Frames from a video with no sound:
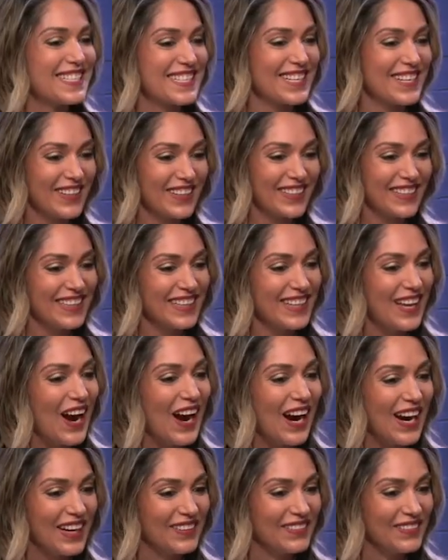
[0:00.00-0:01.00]
your
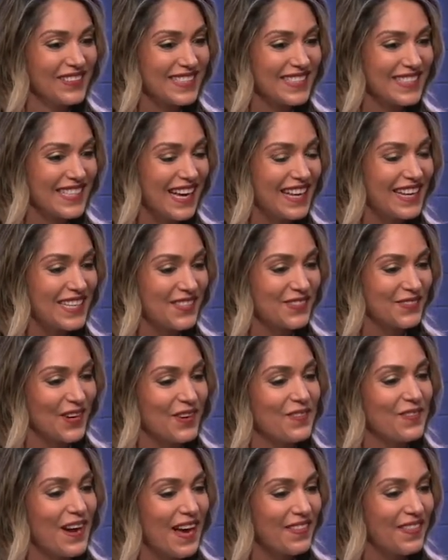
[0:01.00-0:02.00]
alarm. Yeah, tell um, us more
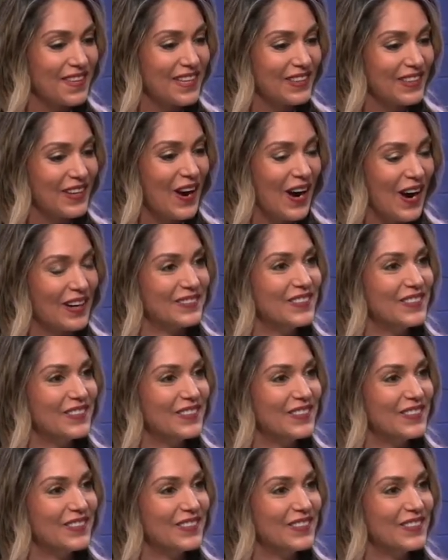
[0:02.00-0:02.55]
about the alarm.